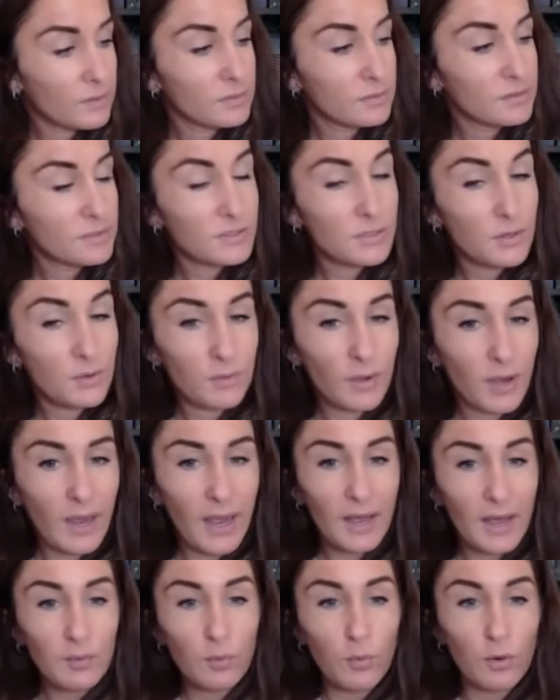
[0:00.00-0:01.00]
so I
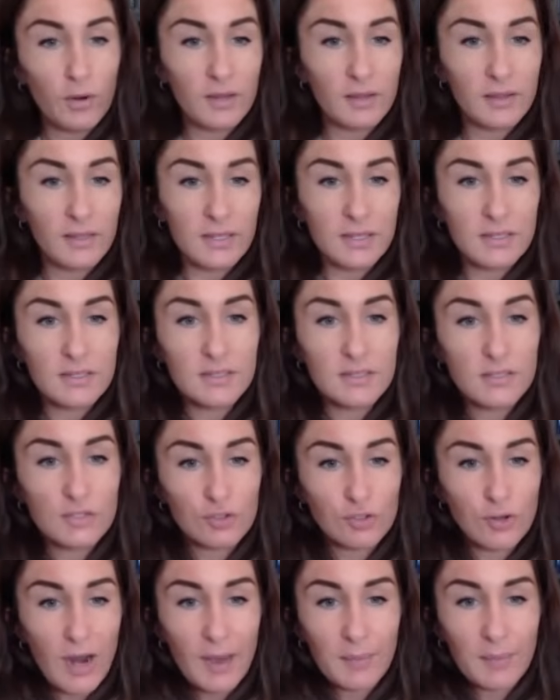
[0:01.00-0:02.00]
had one of these
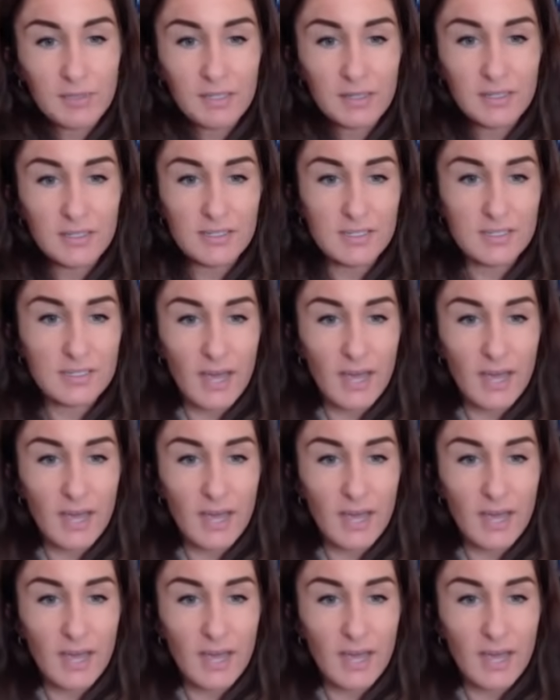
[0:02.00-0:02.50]
trapped in this